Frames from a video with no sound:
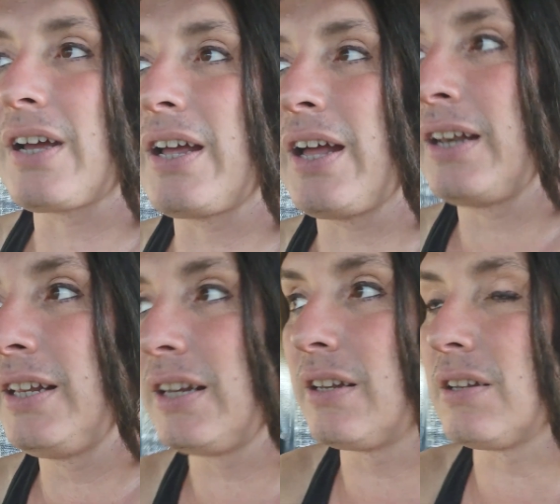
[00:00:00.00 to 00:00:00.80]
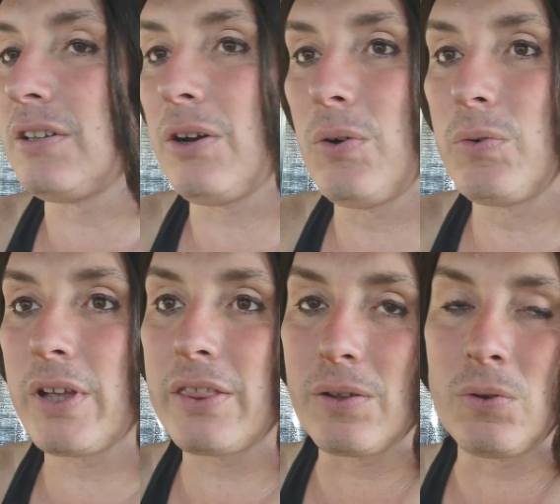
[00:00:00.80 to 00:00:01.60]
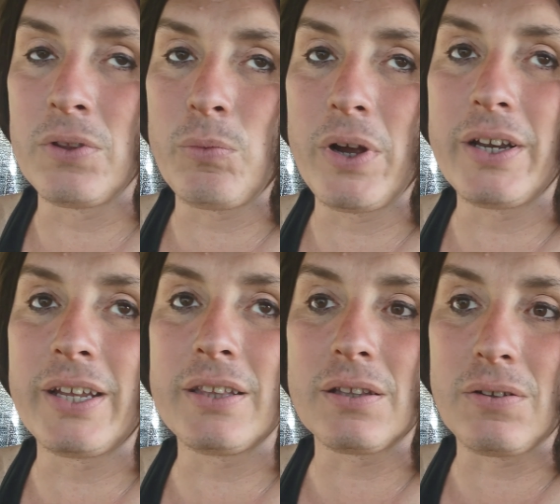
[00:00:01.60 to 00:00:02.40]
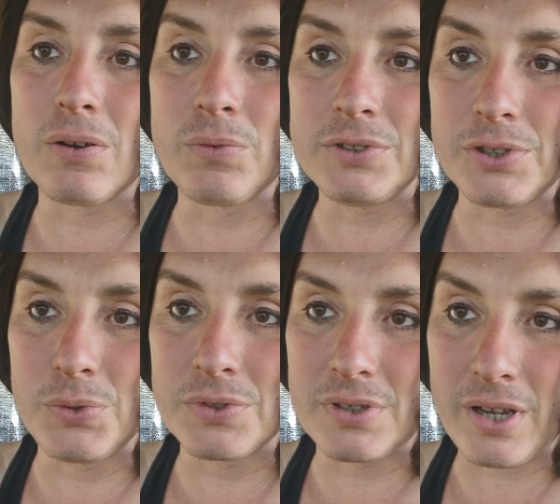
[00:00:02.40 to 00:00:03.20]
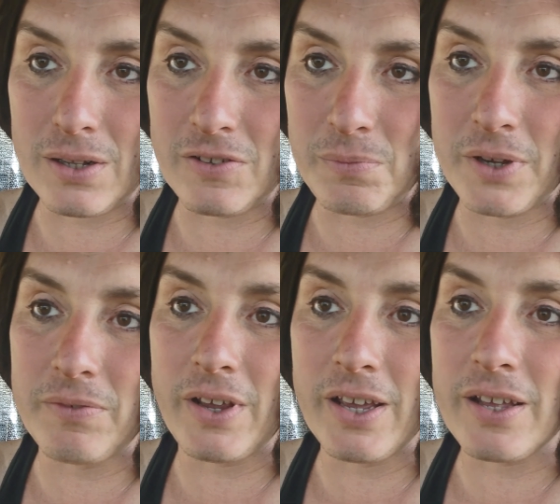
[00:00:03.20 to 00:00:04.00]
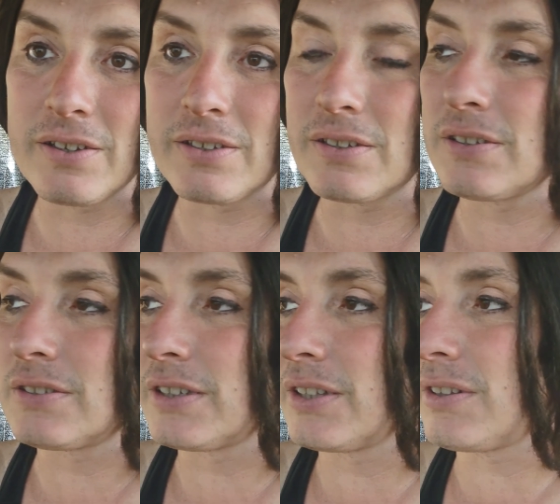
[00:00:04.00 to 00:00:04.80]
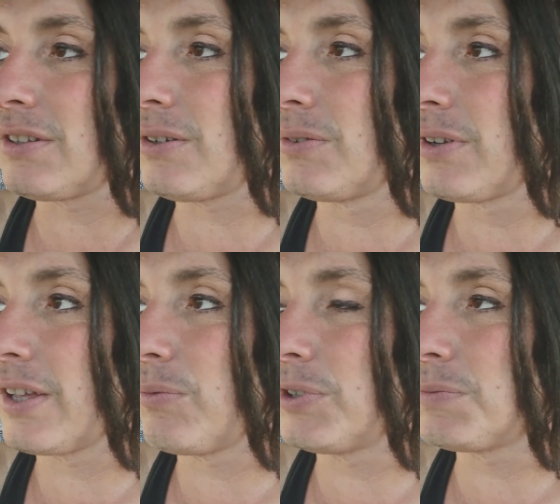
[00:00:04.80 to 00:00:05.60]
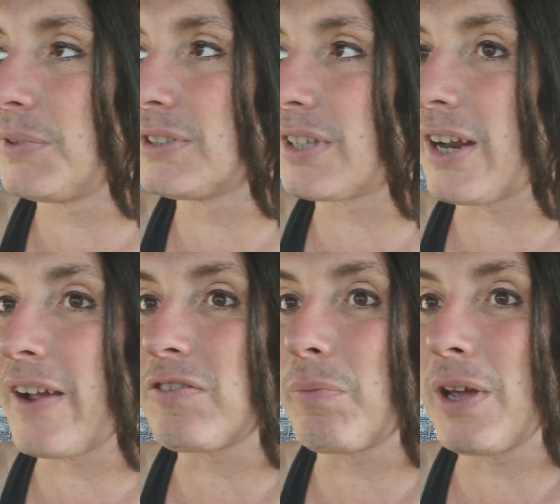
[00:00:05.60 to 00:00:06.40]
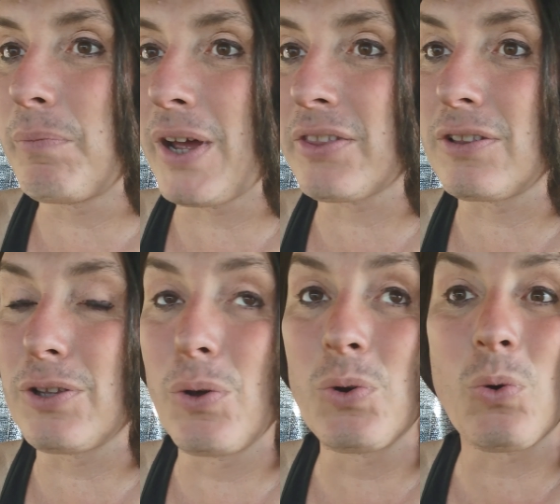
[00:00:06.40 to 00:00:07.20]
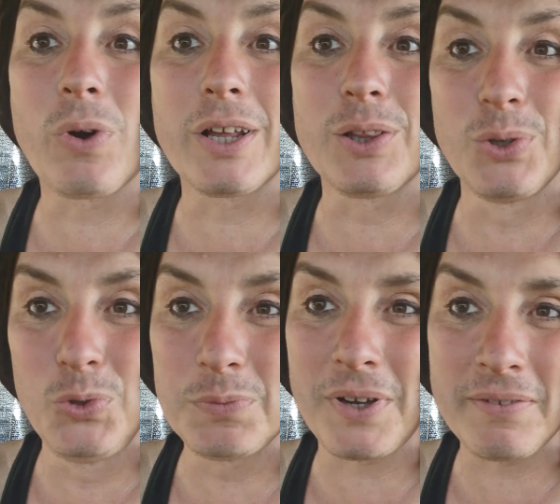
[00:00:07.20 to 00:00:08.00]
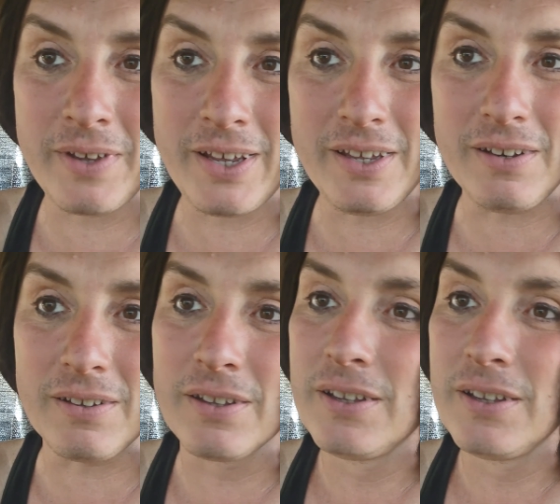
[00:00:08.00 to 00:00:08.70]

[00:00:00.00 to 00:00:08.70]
that I, I needed a loan, and the only way to get the loan was to use the title of my van to, to get the loan, and which means that I have to pay back the loan or I lose my van